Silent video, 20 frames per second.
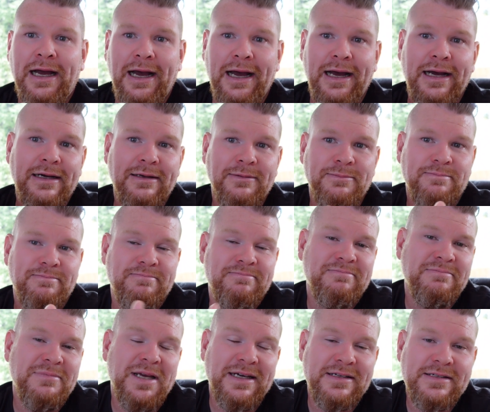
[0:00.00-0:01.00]

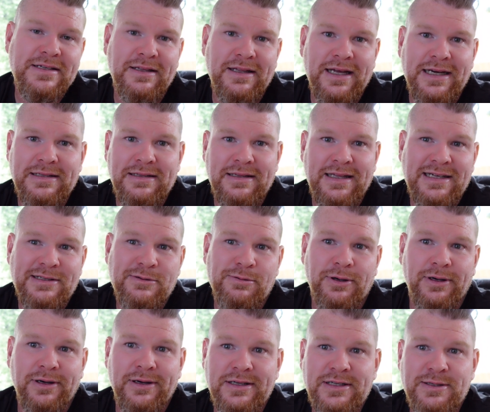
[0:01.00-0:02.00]
So that's
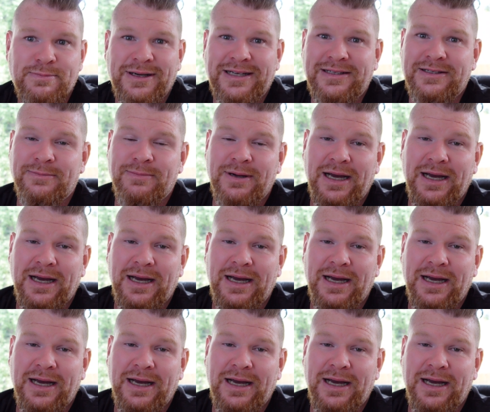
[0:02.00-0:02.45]
where I expect him.